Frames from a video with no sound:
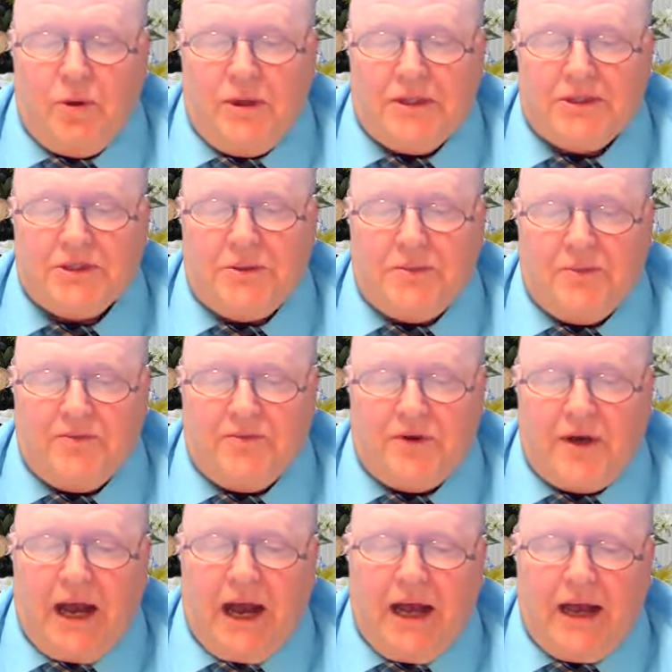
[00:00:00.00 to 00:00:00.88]
the wisdom
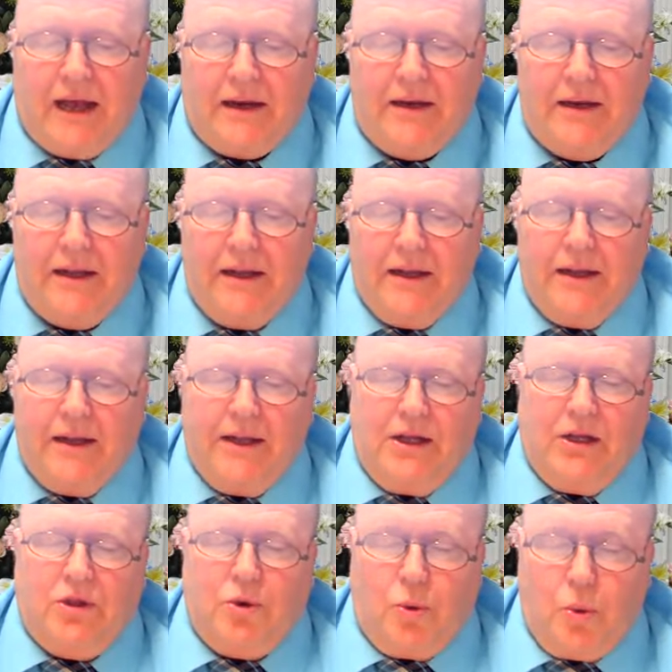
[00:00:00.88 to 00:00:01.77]
of God,
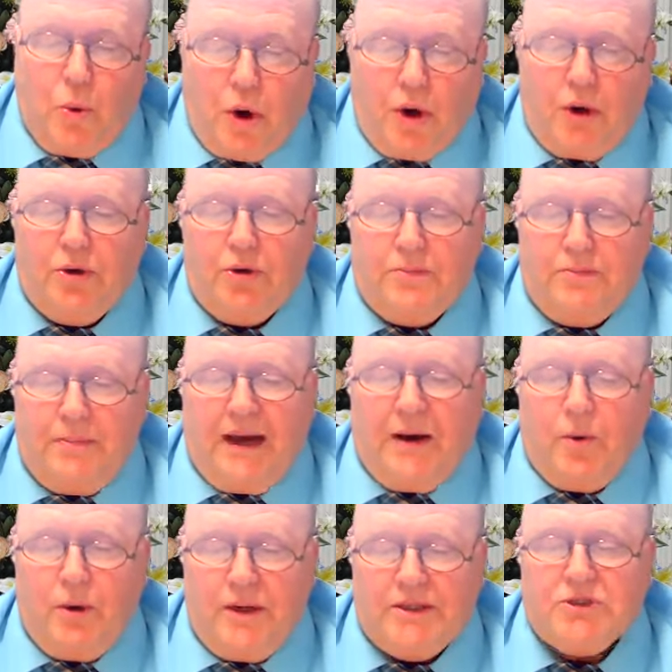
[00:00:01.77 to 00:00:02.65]
the world
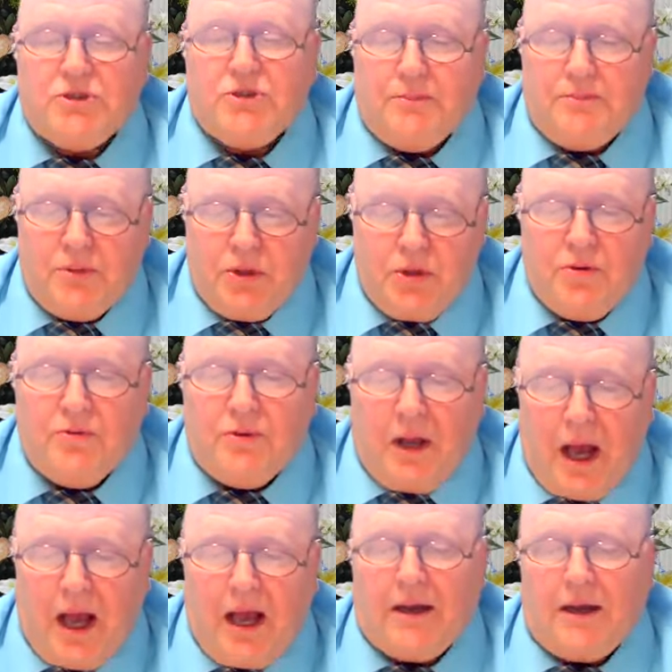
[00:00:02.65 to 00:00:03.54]
by wisdom knew
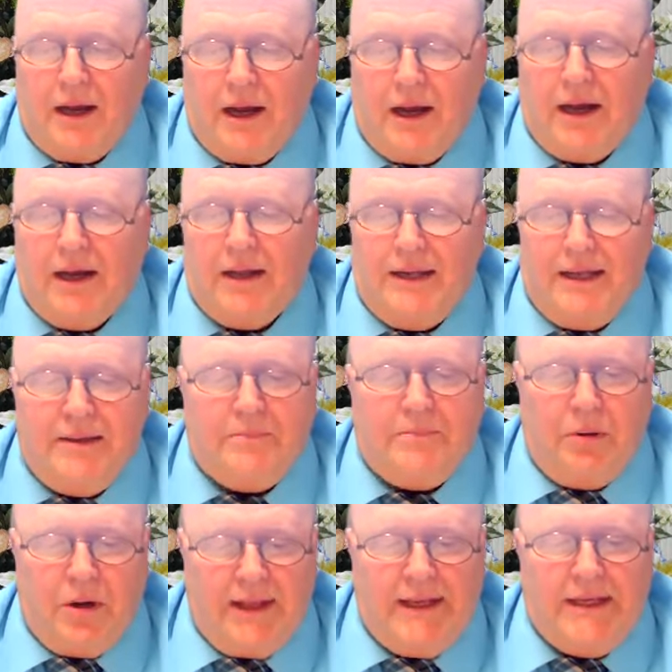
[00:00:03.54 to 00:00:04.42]
not God,
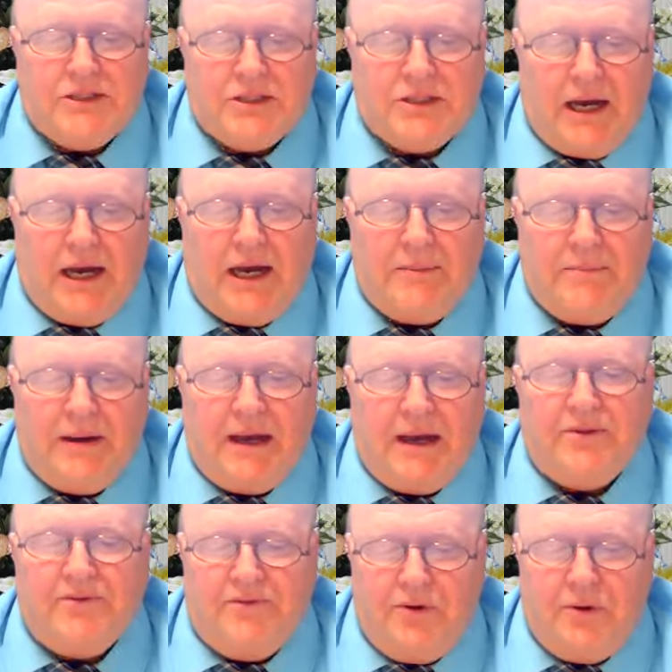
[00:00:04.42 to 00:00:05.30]
it pleased God
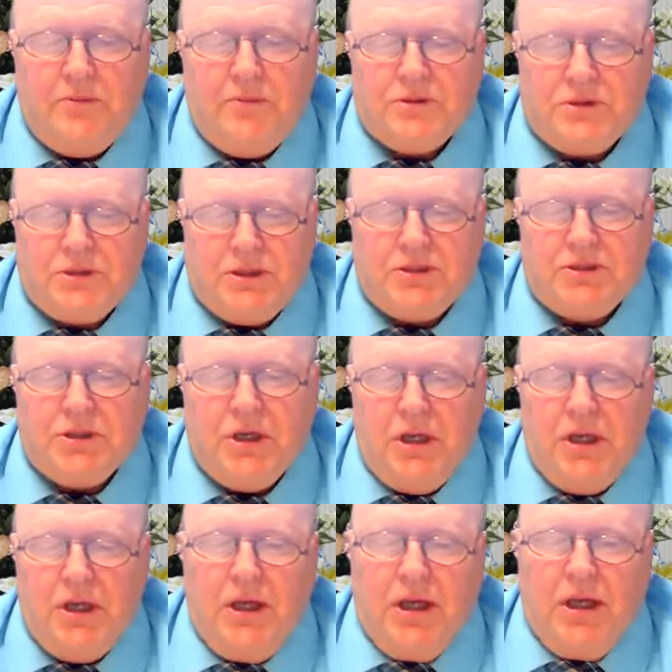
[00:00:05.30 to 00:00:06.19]
by the foolishness
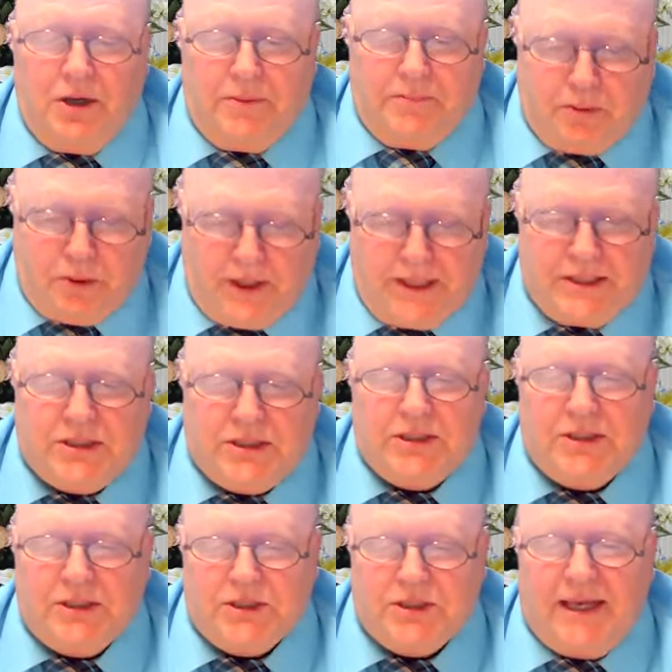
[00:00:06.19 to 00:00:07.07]
of
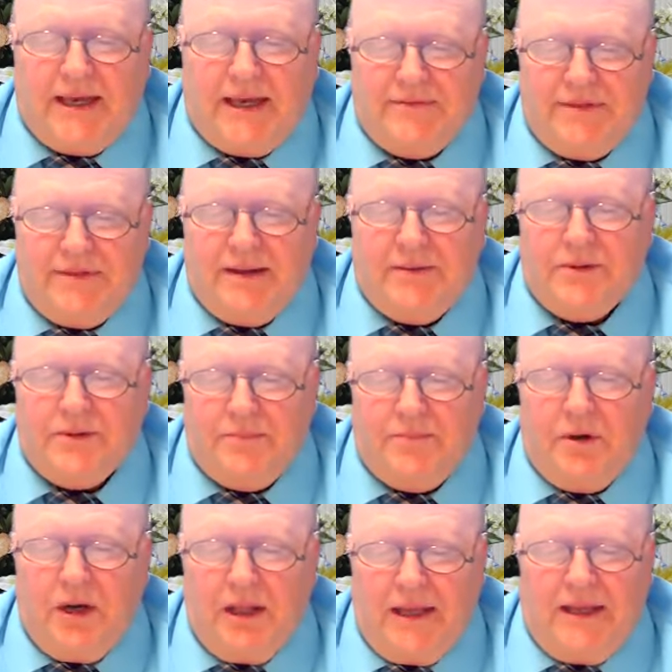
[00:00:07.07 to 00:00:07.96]
preaching to save them
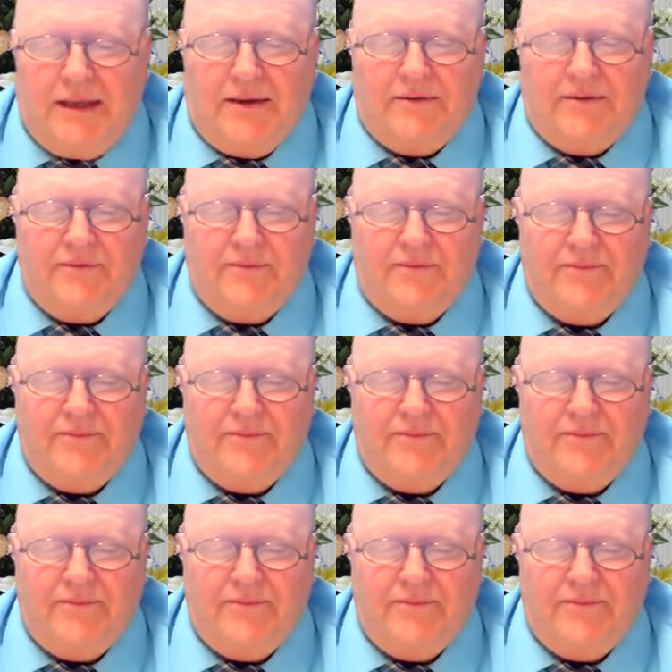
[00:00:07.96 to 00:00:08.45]
that believe.